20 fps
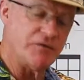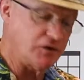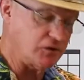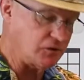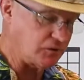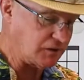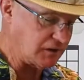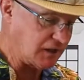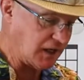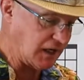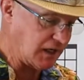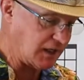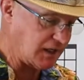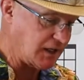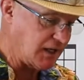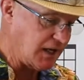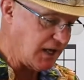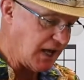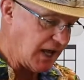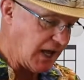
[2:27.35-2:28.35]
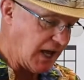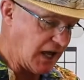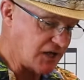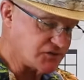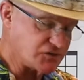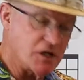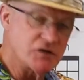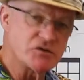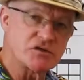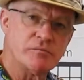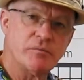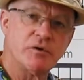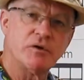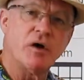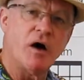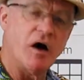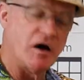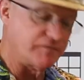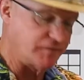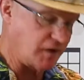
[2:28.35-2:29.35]
ukulele as an instrument
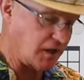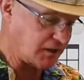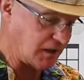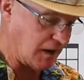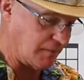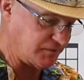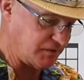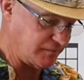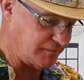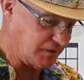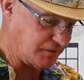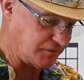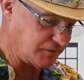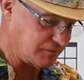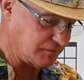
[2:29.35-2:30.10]
of accompaniment,